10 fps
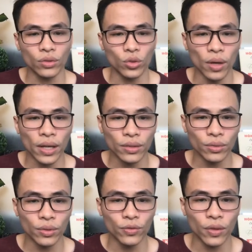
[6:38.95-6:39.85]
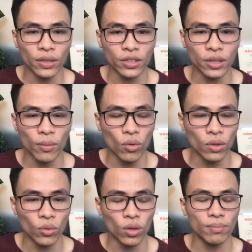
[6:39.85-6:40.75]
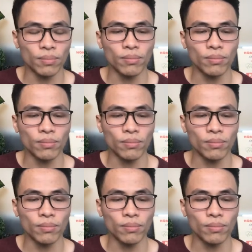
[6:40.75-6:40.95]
try to refund some order, when